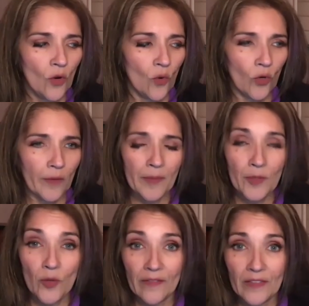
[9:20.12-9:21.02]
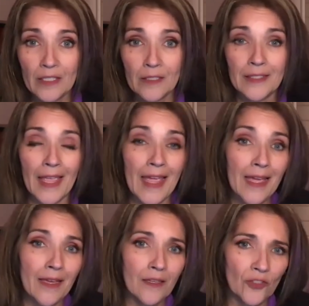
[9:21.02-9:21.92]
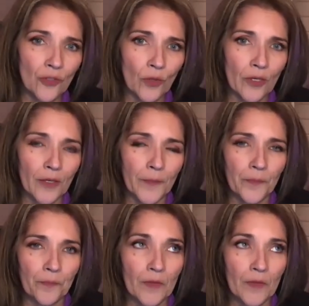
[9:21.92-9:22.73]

Or maybe you have kids and your